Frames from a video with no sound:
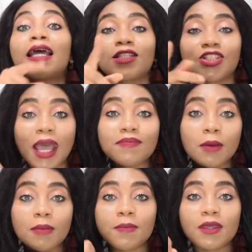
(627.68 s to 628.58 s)
Each time
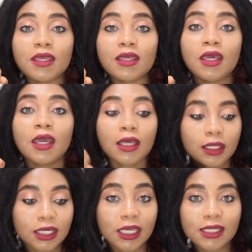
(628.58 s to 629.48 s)
the baby
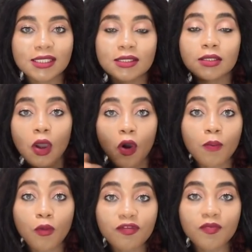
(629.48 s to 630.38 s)
kicks or
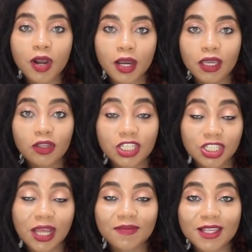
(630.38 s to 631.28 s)
move,
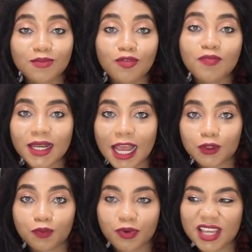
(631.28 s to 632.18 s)
each time there's movement, I
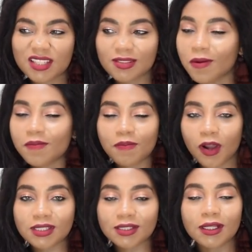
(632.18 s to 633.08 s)
should press some
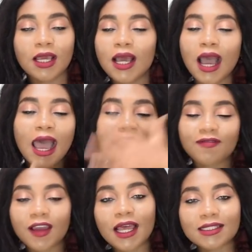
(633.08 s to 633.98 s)
button. I
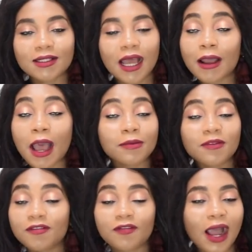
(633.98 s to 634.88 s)
slept.
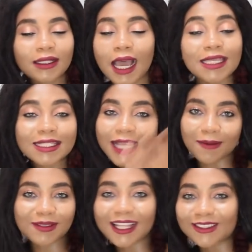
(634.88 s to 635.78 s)

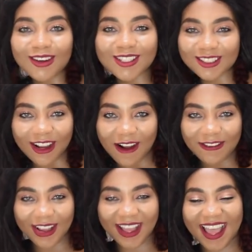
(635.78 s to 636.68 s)
I dozed
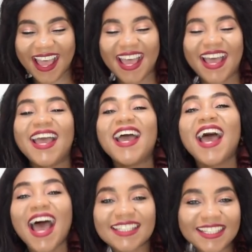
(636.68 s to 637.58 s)
off.
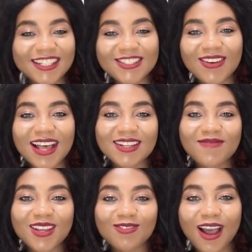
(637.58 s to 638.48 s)
I didn't do as the
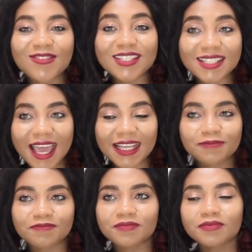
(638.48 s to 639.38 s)
midwife said.